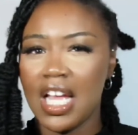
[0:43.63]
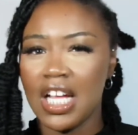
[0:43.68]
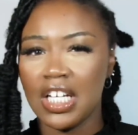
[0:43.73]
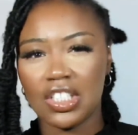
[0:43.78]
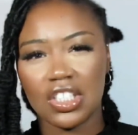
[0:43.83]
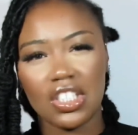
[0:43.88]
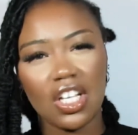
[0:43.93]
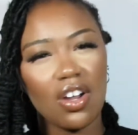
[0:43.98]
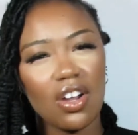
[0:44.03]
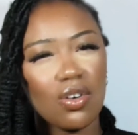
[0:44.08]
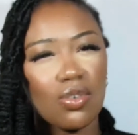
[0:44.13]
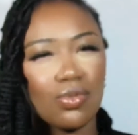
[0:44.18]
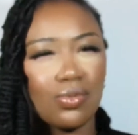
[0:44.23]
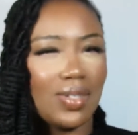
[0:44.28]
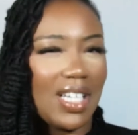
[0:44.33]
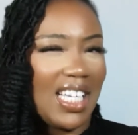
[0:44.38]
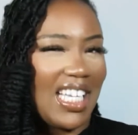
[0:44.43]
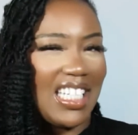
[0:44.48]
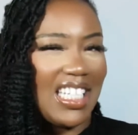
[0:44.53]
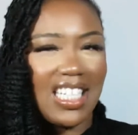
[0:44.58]

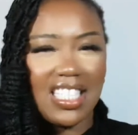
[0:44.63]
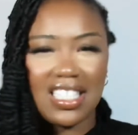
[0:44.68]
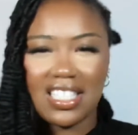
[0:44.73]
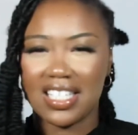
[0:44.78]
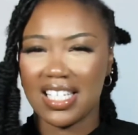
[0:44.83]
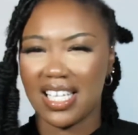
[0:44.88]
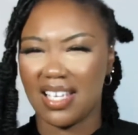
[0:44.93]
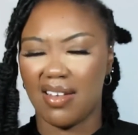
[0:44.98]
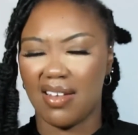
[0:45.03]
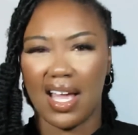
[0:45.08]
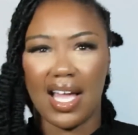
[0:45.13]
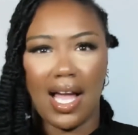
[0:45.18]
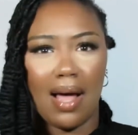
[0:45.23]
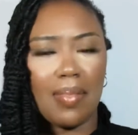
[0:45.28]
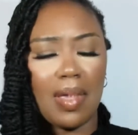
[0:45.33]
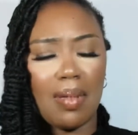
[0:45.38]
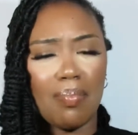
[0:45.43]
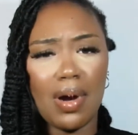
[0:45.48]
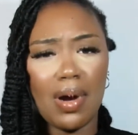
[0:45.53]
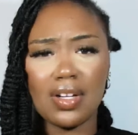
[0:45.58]
So it doesn't seem like
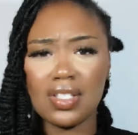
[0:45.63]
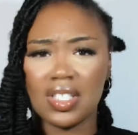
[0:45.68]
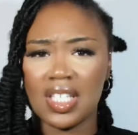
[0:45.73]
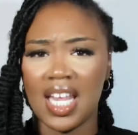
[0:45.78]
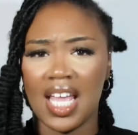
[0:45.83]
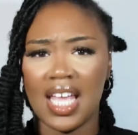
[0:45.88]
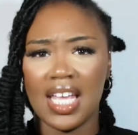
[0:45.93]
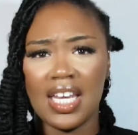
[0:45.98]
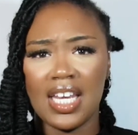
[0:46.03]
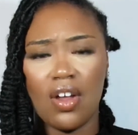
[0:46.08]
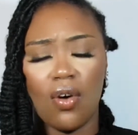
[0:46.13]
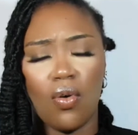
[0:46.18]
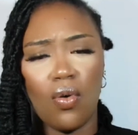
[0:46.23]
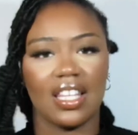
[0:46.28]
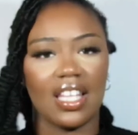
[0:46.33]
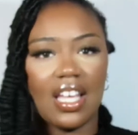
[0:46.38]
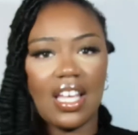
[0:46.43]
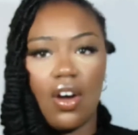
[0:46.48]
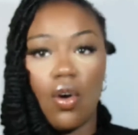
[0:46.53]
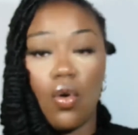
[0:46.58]
I'm impersonating or,
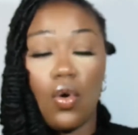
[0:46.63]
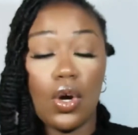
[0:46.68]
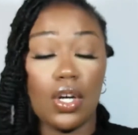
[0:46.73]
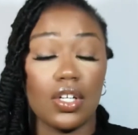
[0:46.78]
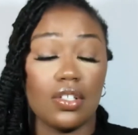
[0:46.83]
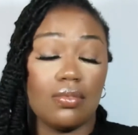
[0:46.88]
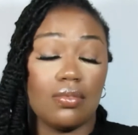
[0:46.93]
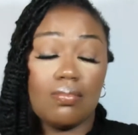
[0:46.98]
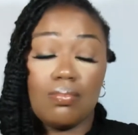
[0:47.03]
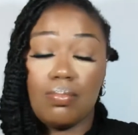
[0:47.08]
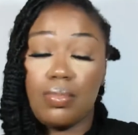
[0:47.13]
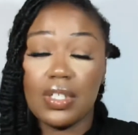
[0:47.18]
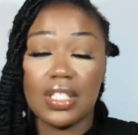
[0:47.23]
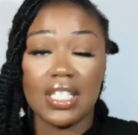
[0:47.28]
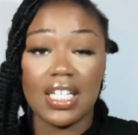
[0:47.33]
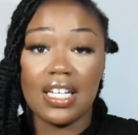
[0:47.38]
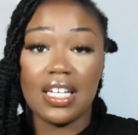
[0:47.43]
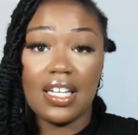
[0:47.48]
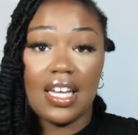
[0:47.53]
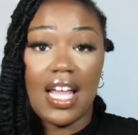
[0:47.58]
or
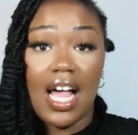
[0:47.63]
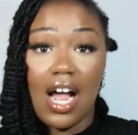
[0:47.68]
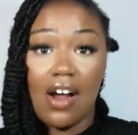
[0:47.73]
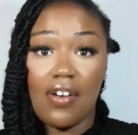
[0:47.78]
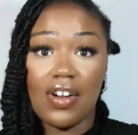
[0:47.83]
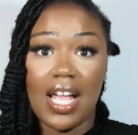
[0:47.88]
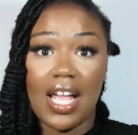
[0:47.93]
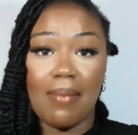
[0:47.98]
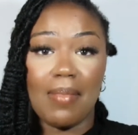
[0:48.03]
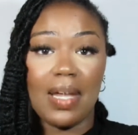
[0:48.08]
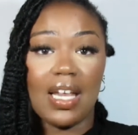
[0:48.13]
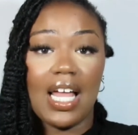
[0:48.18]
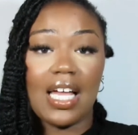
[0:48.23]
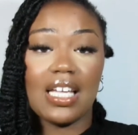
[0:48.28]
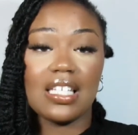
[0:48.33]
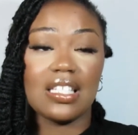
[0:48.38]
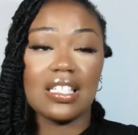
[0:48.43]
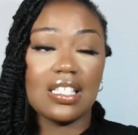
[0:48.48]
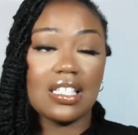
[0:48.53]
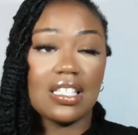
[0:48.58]
pretending that I already got my
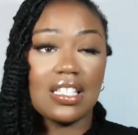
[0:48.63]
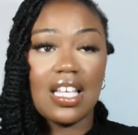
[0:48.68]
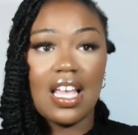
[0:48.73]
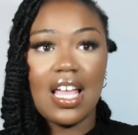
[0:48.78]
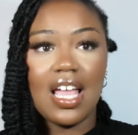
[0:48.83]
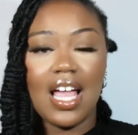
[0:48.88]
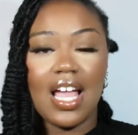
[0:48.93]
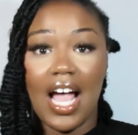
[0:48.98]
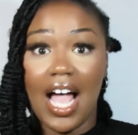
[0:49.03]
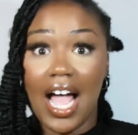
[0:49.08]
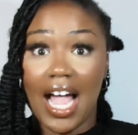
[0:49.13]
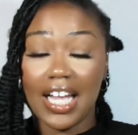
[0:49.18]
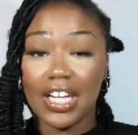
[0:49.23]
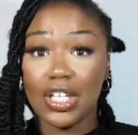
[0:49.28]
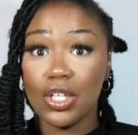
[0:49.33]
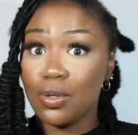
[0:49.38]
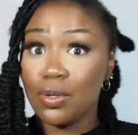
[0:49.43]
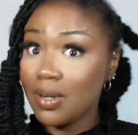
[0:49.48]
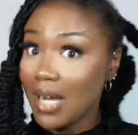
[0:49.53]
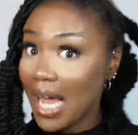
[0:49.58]
license. I
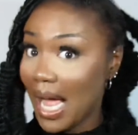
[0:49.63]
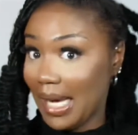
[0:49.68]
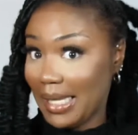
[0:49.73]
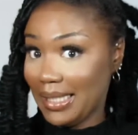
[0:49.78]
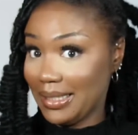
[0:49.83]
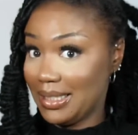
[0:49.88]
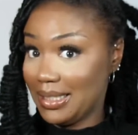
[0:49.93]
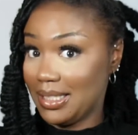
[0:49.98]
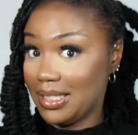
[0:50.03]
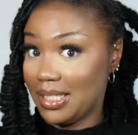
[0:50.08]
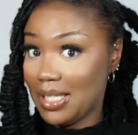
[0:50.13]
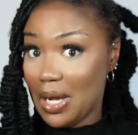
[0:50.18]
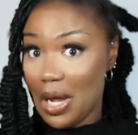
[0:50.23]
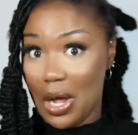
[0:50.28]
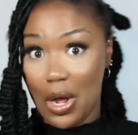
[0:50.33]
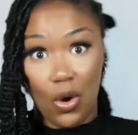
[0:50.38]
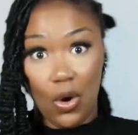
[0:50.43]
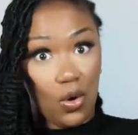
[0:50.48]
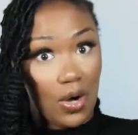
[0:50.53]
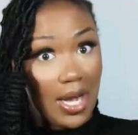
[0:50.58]
do not,
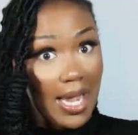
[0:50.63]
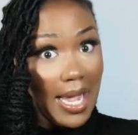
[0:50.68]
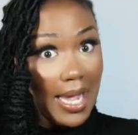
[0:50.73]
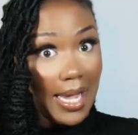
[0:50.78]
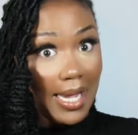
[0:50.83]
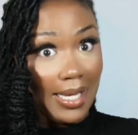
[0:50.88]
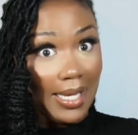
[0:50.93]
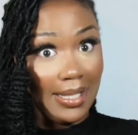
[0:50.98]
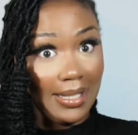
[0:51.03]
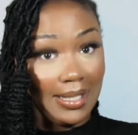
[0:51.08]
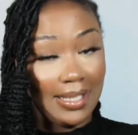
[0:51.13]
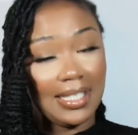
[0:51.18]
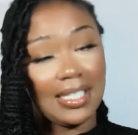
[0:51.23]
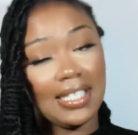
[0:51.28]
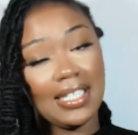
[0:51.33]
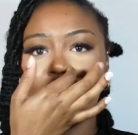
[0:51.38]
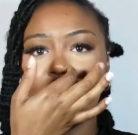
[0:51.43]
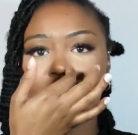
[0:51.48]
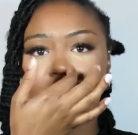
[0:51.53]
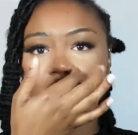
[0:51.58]
okay?
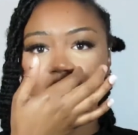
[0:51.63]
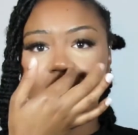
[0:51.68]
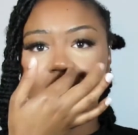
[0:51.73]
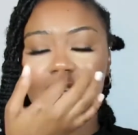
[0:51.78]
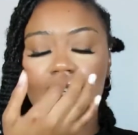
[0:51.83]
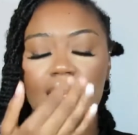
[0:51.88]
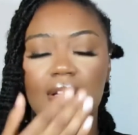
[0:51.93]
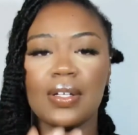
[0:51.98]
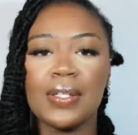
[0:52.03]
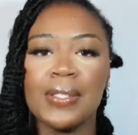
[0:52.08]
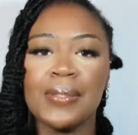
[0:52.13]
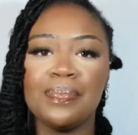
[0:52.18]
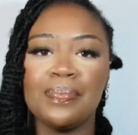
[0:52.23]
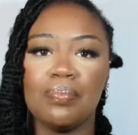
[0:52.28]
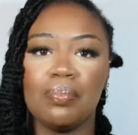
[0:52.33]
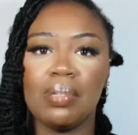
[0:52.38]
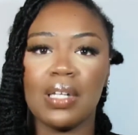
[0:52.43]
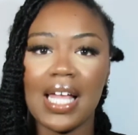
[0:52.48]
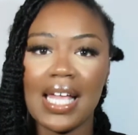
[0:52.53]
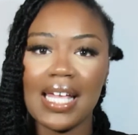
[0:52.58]
Under the
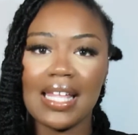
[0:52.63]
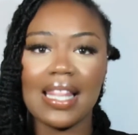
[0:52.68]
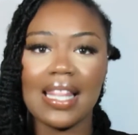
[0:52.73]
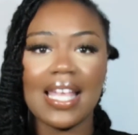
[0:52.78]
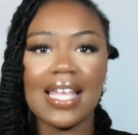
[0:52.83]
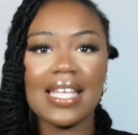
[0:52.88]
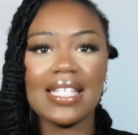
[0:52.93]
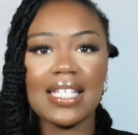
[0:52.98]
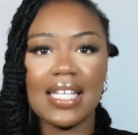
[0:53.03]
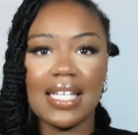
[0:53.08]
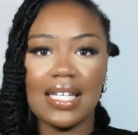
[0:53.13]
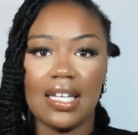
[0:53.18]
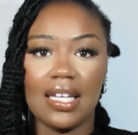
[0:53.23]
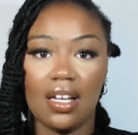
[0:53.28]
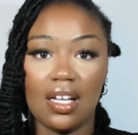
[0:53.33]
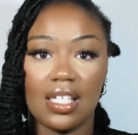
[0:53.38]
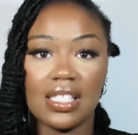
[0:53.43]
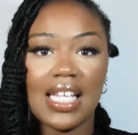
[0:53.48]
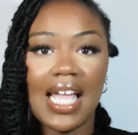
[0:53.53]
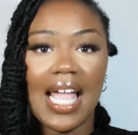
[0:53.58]
playlist, it
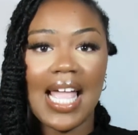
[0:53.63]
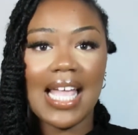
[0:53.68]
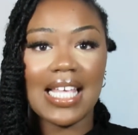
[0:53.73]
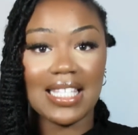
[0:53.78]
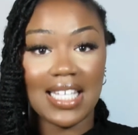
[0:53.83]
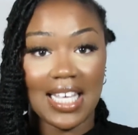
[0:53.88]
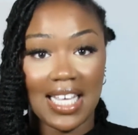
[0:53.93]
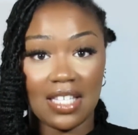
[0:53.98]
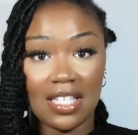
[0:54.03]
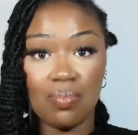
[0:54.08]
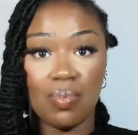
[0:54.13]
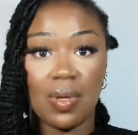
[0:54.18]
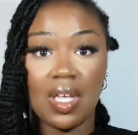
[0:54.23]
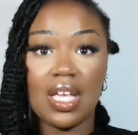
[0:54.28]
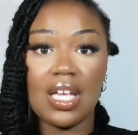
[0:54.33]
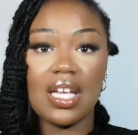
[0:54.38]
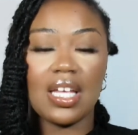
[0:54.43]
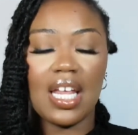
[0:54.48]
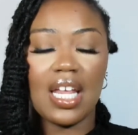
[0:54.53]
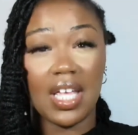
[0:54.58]
does has S
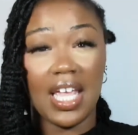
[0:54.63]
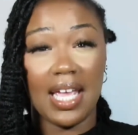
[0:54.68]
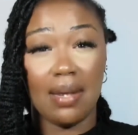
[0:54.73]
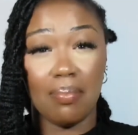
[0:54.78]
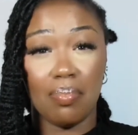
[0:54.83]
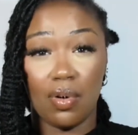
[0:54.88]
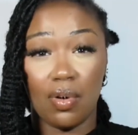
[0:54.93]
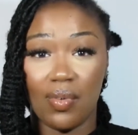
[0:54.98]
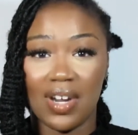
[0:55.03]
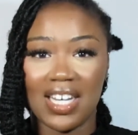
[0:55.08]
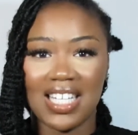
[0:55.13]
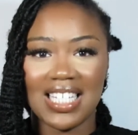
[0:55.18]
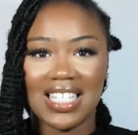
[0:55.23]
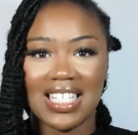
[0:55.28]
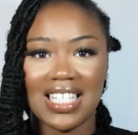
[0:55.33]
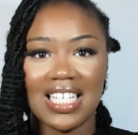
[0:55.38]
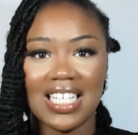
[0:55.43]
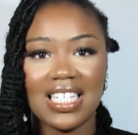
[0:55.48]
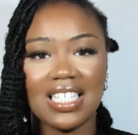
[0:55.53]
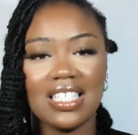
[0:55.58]
P N in
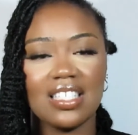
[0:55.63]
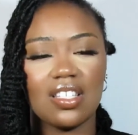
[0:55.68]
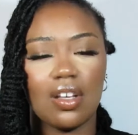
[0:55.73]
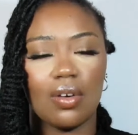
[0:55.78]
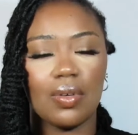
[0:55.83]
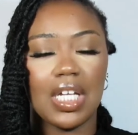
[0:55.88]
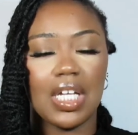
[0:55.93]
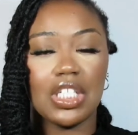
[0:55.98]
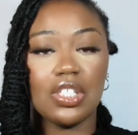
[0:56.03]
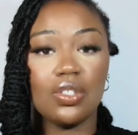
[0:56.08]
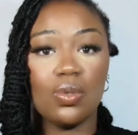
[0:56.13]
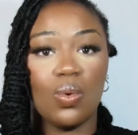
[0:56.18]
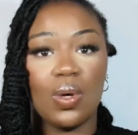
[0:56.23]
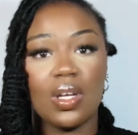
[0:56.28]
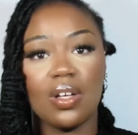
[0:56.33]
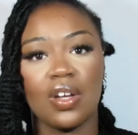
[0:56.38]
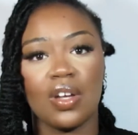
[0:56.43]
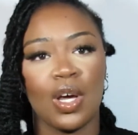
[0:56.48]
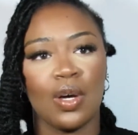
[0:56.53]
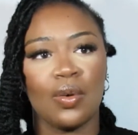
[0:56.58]
parentheses so that you
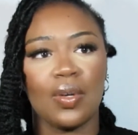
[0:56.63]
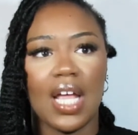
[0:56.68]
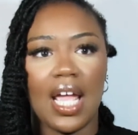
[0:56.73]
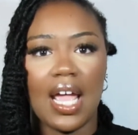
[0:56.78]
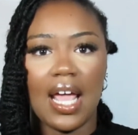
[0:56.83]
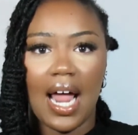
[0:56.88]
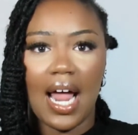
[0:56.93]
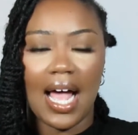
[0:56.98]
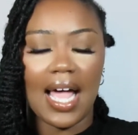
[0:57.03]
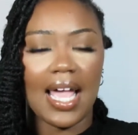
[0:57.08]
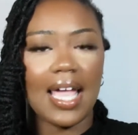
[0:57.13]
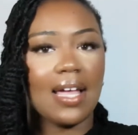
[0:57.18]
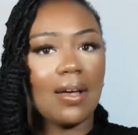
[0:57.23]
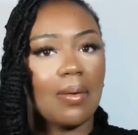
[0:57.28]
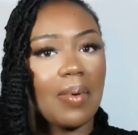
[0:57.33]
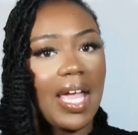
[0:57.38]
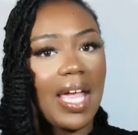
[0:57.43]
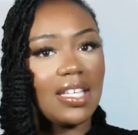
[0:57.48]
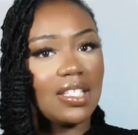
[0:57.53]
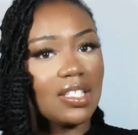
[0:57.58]
will know that I
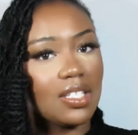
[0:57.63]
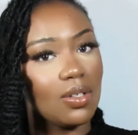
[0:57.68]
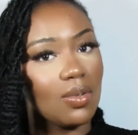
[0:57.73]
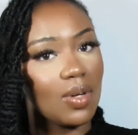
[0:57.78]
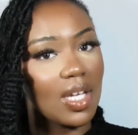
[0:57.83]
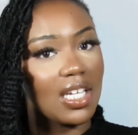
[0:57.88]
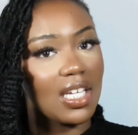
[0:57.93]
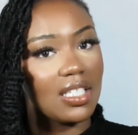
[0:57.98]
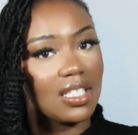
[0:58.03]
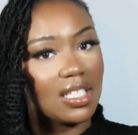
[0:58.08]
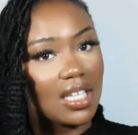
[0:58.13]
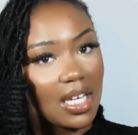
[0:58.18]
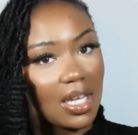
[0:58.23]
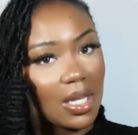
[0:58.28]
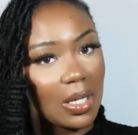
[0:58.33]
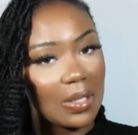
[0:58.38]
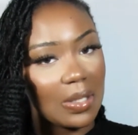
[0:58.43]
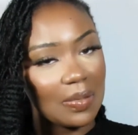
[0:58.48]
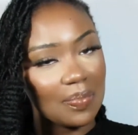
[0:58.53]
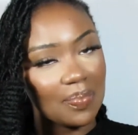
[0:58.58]
am a student
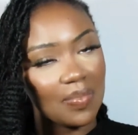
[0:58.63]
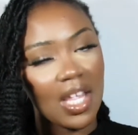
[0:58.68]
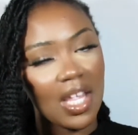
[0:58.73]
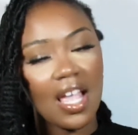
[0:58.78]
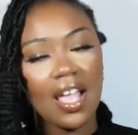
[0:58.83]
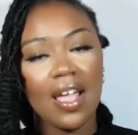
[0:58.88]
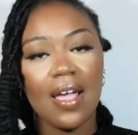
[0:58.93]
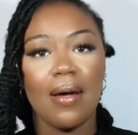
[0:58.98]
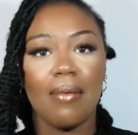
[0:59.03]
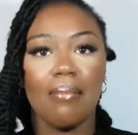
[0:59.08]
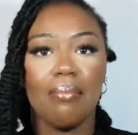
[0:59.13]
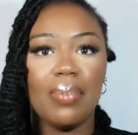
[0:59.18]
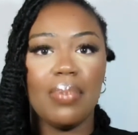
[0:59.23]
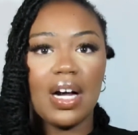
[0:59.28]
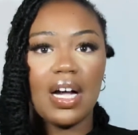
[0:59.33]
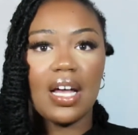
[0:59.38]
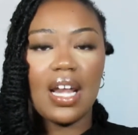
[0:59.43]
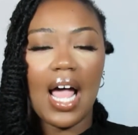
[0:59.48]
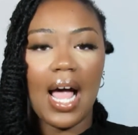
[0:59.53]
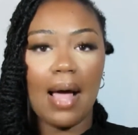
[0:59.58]
still.
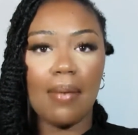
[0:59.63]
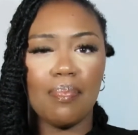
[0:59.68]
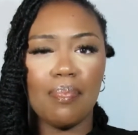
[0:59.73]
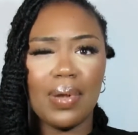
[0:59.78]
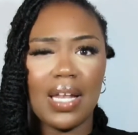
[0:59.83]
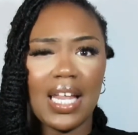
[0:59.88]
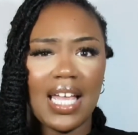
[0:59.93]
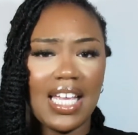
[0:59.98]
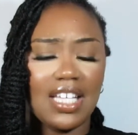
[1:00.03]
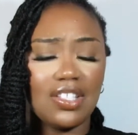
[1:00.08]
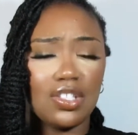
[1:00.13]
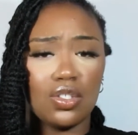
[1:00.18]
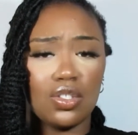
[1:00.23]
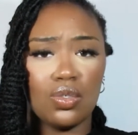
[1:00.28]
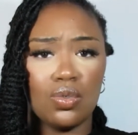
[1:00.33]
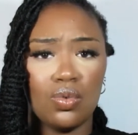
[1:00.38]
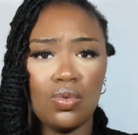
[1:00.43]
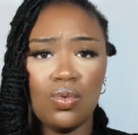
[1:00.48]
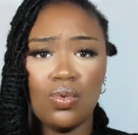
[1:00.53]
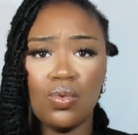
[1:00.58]
But I plan
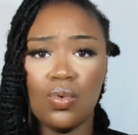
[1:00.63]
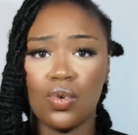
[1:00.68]
to